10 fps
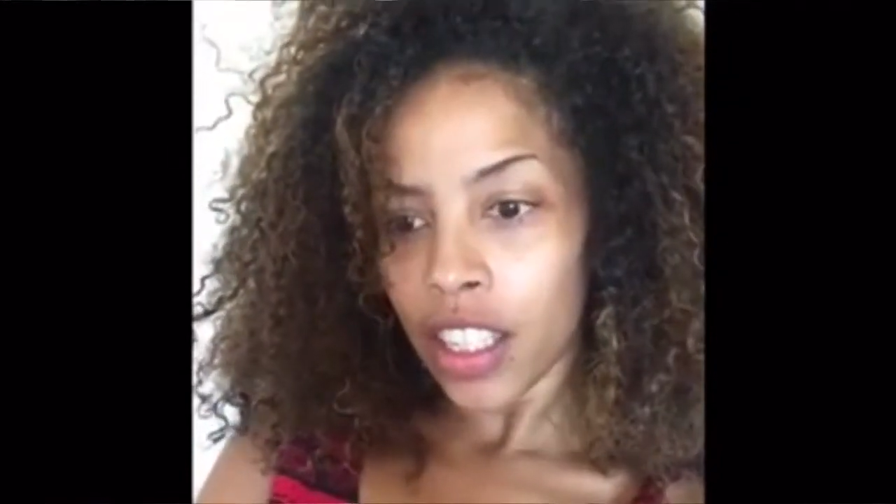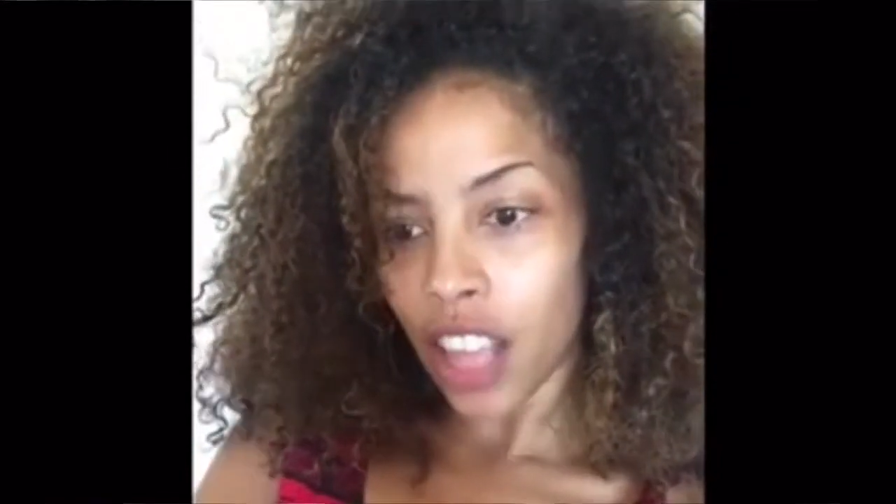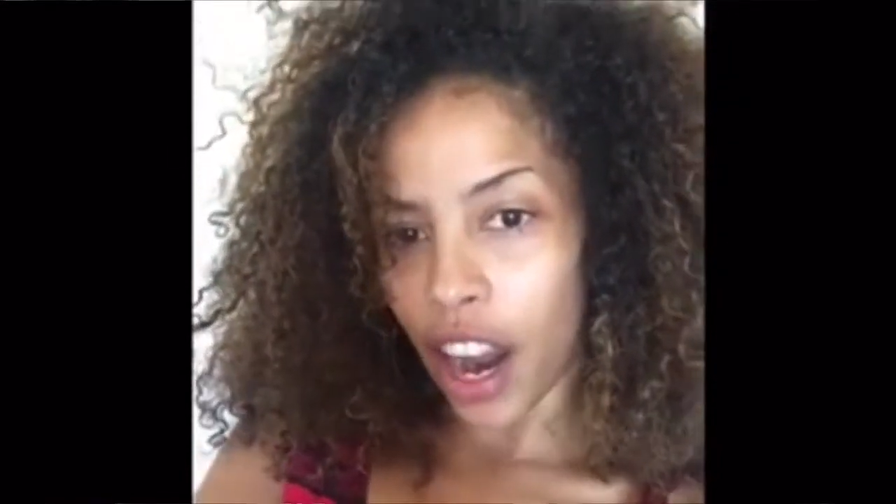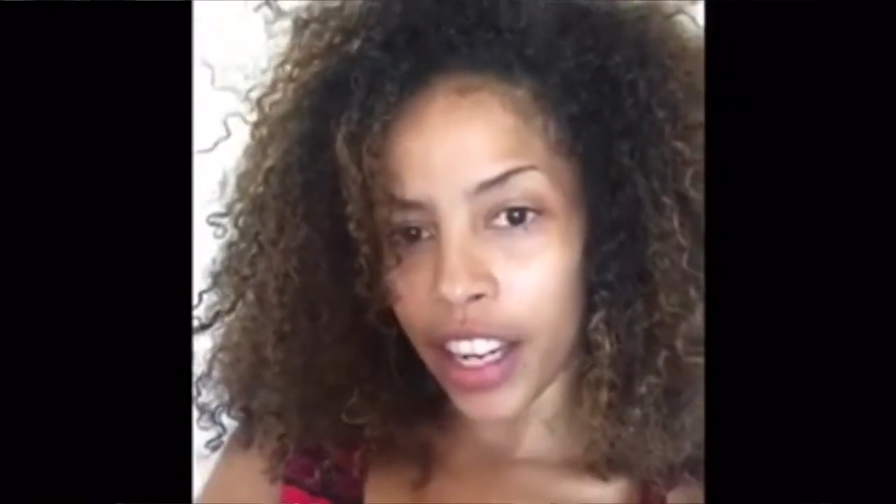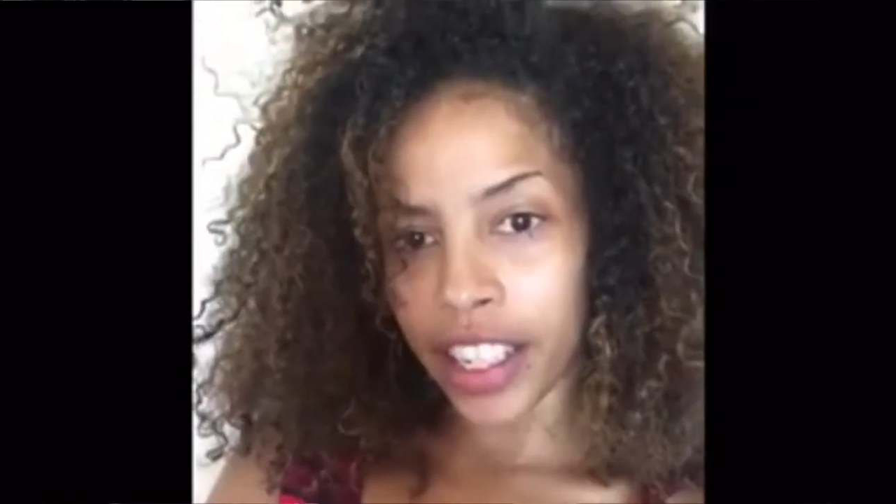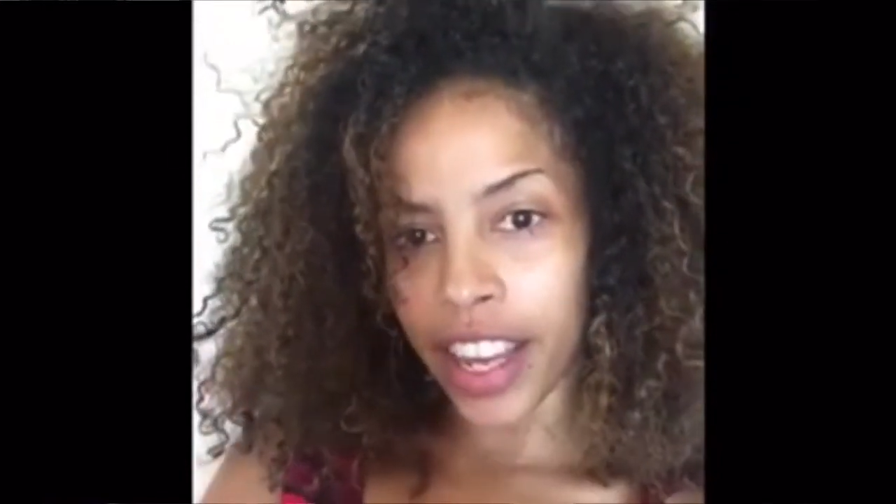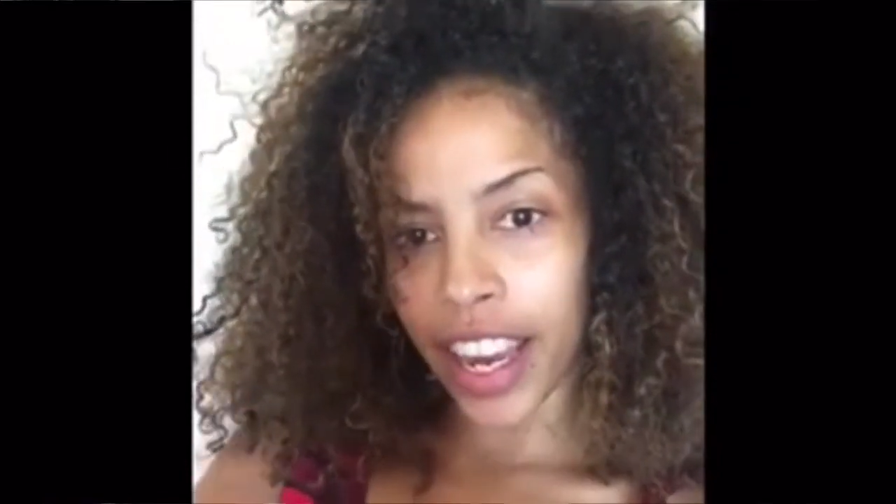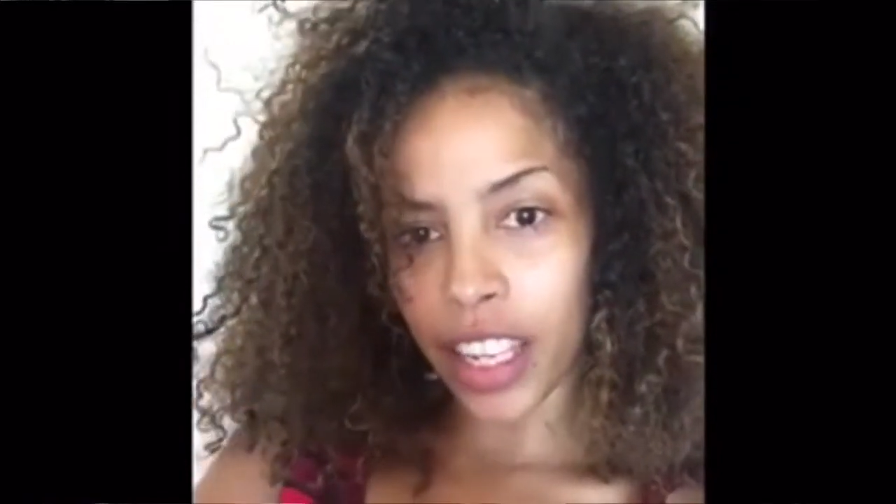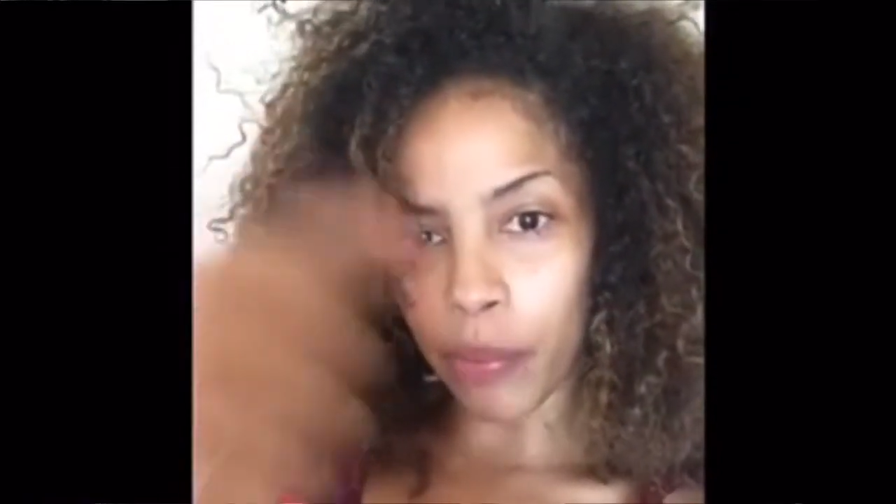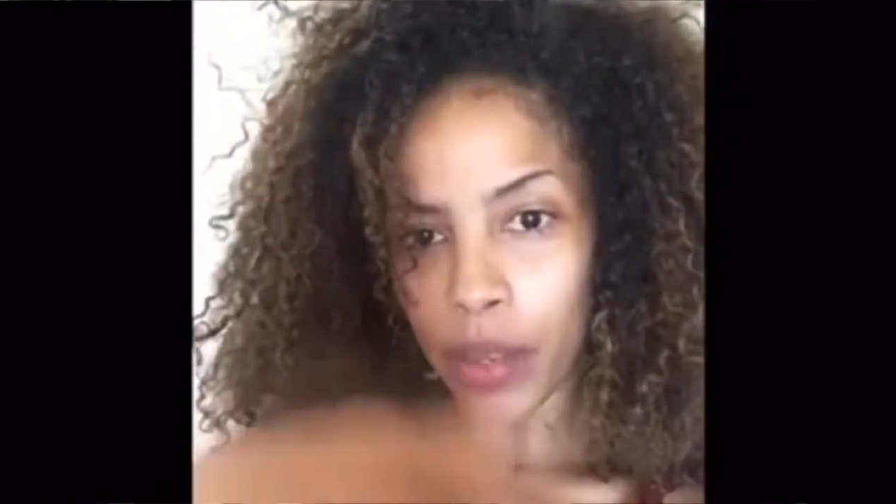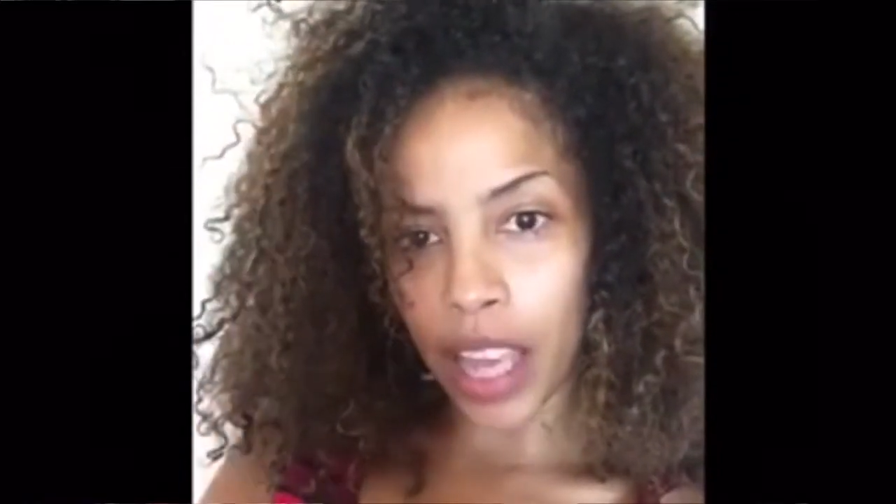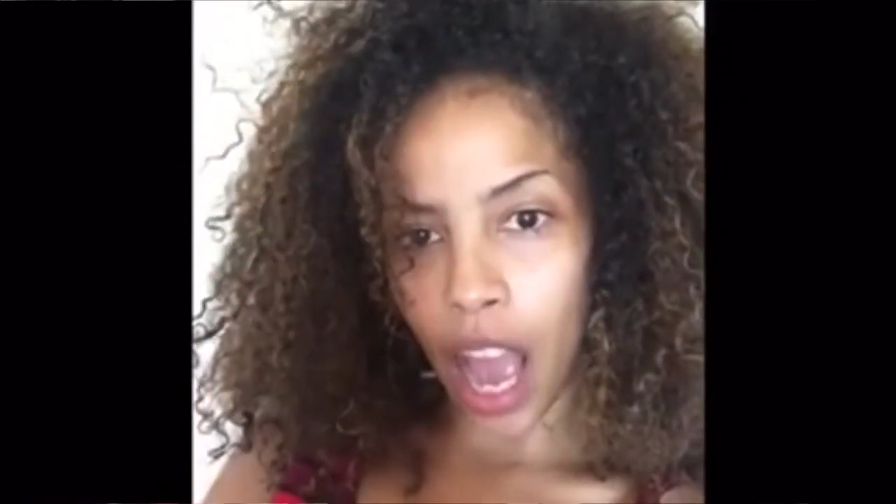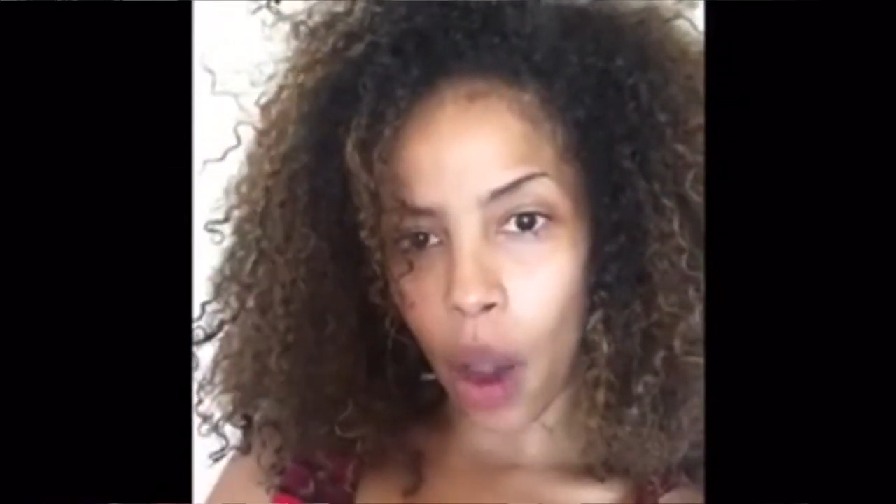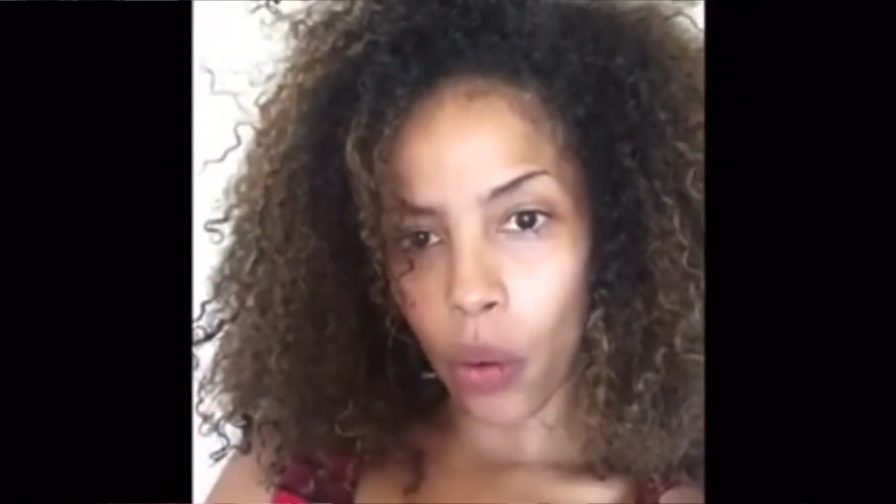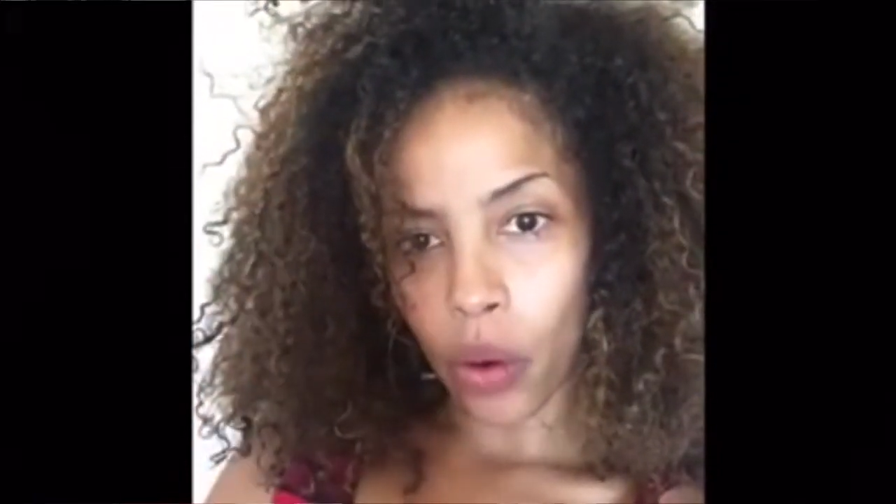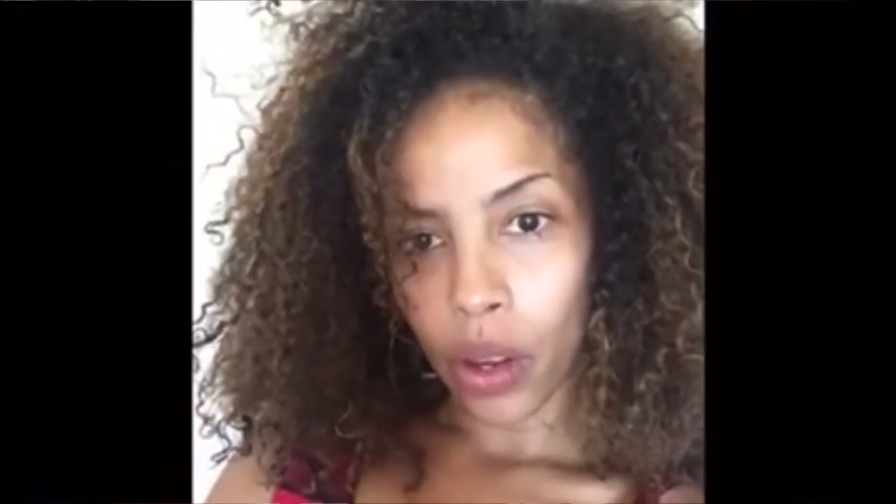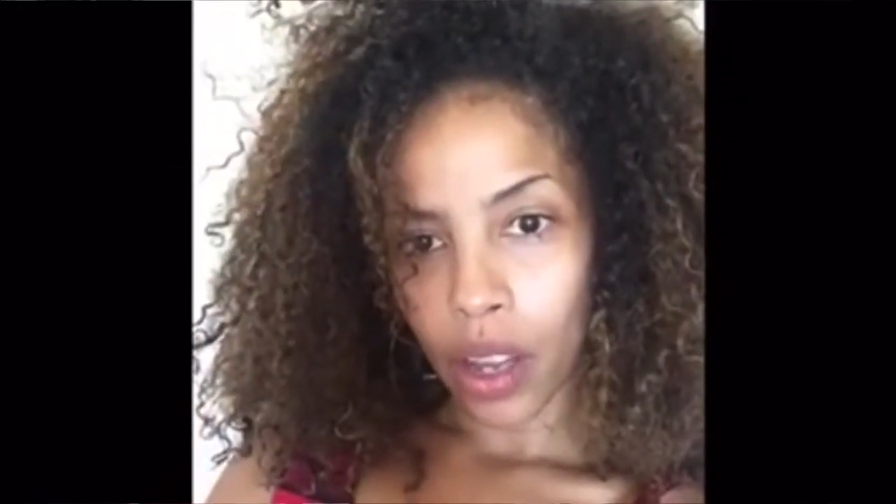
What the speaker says: started yanking me out.